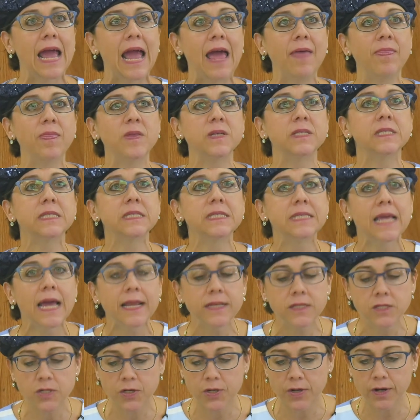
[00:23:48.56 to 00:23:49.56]
at the
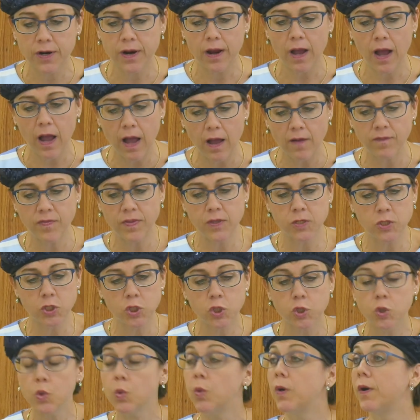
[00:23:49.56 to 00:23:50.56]
center of the
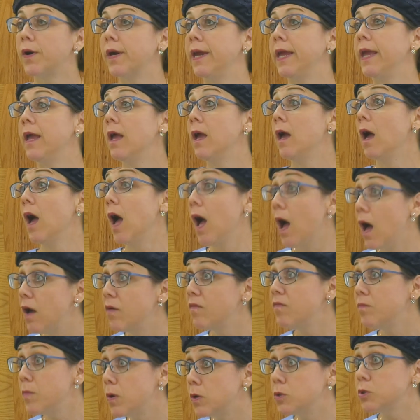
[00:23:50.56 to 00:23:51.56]
story
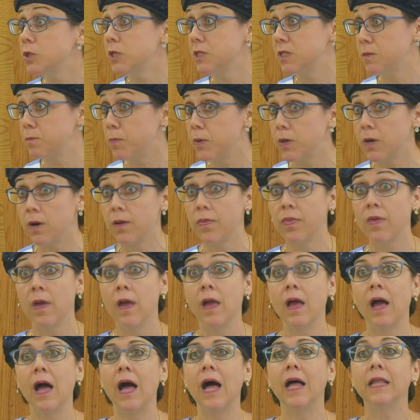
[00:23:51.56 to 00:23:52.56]
of Moshe's birth,
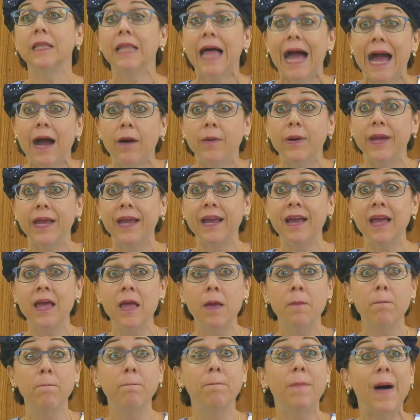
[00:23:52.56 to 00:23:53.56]
allowing
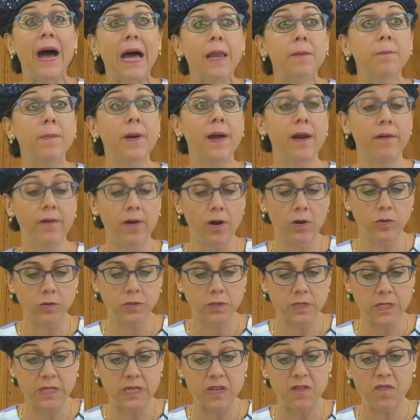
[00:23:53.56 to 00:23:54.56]
Bat Paro
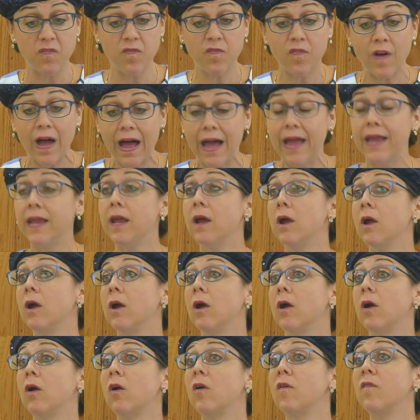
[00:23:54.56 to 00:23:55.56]
to defy
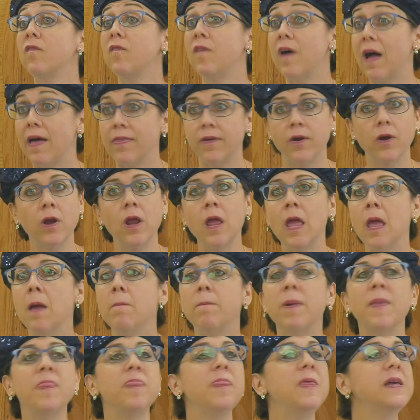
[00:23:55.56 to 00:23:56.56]
her father.
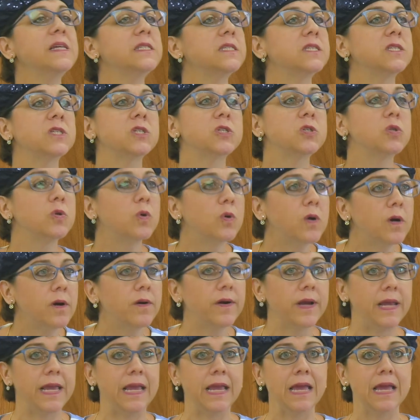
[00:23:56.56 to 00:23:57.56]
But this
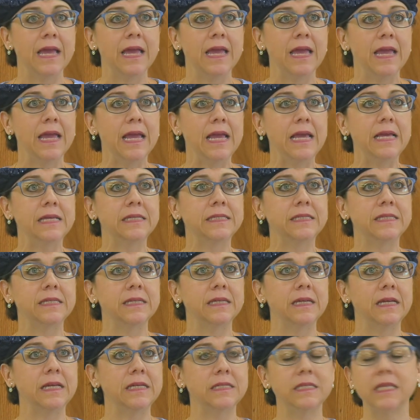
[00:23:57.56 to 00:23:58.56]
story is,
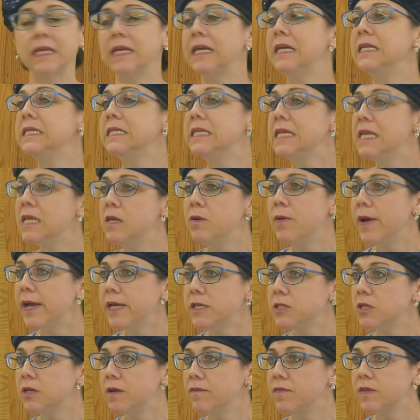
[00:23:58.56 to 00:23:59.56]
is the
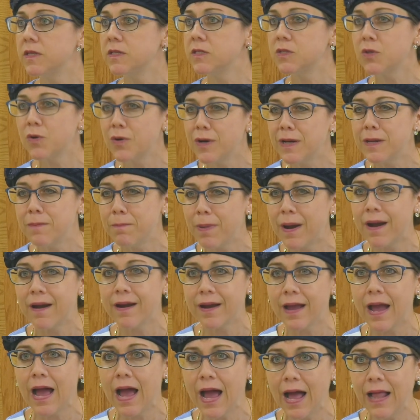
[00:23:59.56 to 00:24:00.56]
continuation of the story in
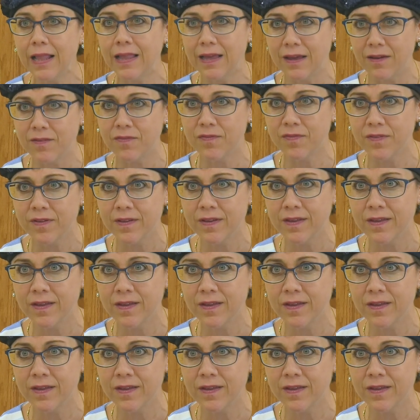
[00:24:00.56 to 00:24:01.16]
Perek Aleph,